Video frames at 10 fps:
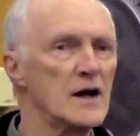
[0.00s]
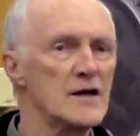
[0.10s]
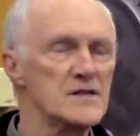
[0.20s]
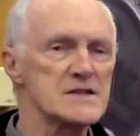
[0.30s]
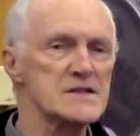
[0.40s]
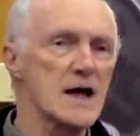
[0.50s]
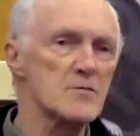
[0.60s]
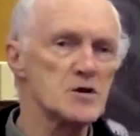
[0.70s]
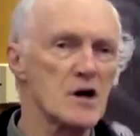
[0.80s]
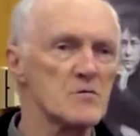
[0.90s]
At the
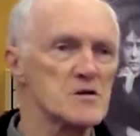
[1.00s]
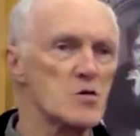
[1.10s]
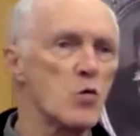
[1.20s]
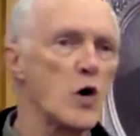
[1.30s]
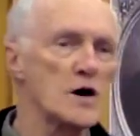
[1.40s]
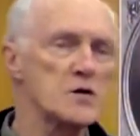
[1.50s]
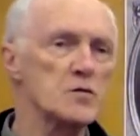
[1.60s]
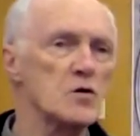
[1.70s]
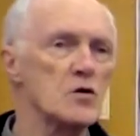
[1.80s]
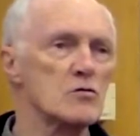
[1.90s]
same time, there's a
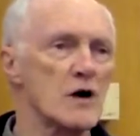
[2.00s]
wonderful